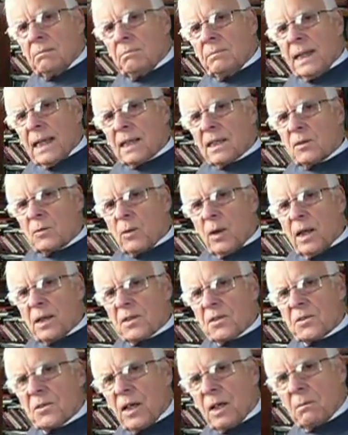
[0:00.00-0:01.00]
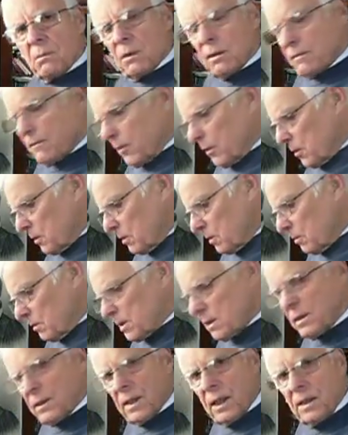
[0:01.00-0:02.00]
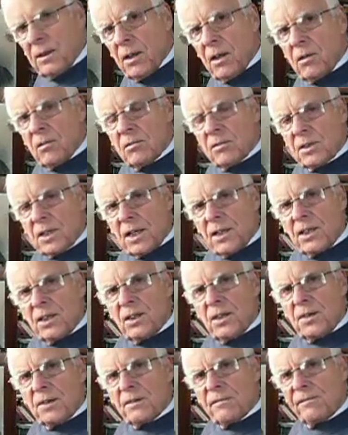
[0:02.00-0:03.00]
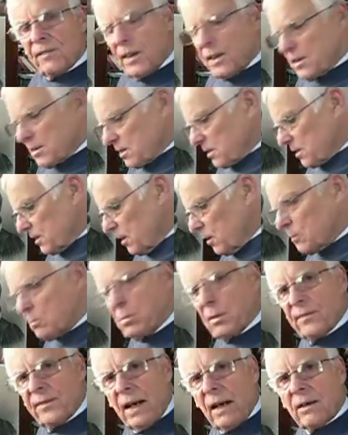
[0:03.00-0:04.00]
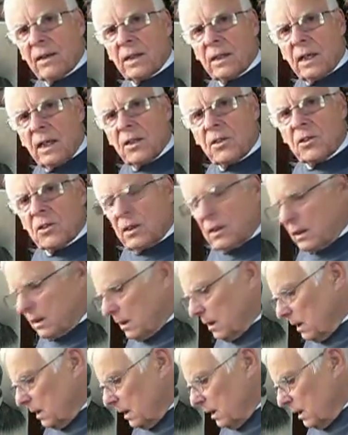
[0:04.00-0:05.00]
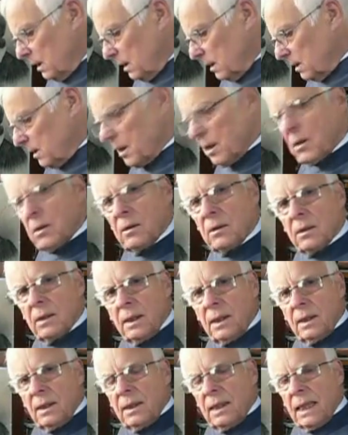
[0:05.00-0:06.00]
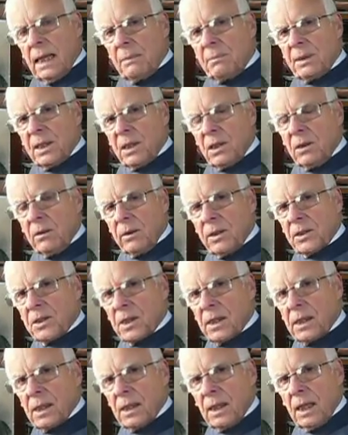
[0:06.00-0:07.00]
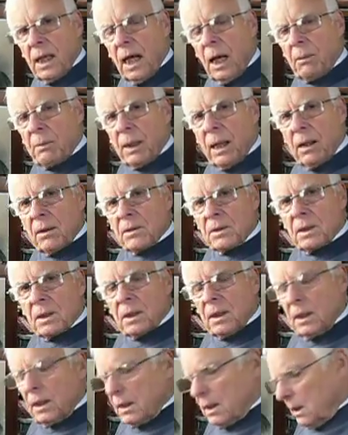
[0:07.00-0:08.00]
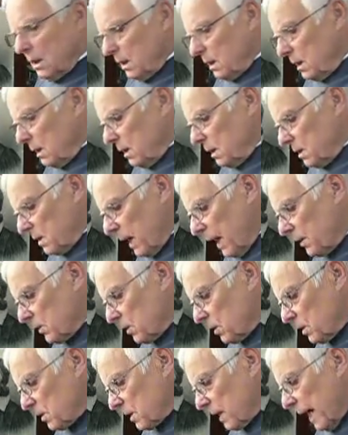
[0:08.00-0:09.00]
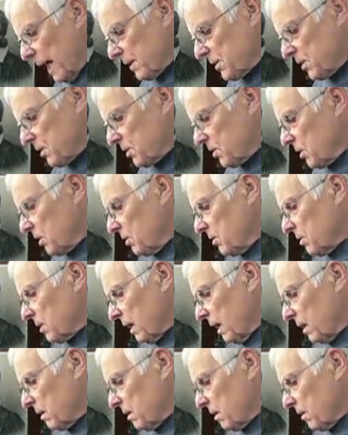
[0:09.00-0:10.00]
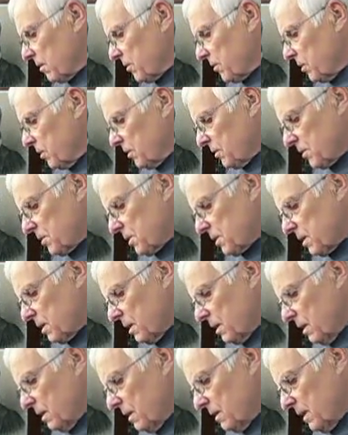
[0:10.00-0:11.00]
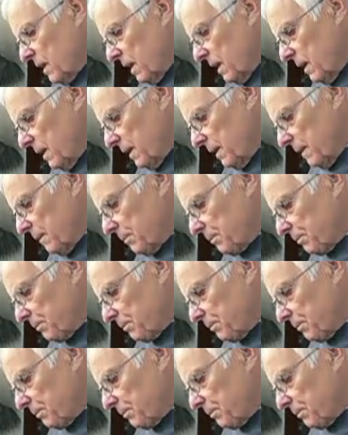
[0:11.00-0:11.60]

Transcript: black and white statement for you, isn't there? No sitting on the fence, no prevarication, no ambiguity about uh, Daniel's attitude and thoughts there